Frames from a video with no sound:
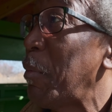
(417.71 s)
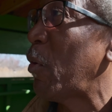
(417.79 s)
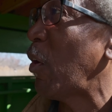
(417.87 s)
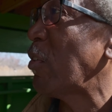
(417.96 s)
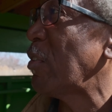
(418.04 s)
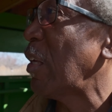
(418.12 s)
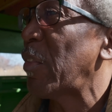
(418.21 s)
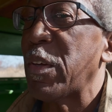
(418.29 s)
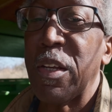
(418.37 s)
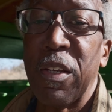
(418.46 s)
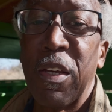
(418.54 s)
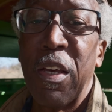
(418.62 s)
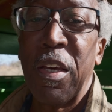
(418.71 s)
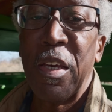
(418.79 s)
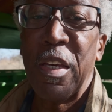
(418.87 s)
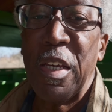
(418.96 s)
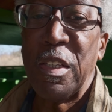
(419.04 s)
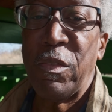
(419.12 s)
because nothing
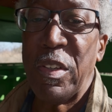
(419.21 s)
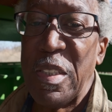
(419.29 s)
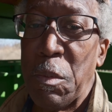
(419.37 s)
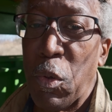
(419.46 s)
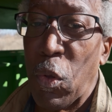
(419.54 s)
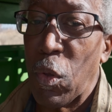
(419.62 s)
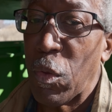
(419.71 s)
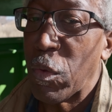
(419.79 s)
is visible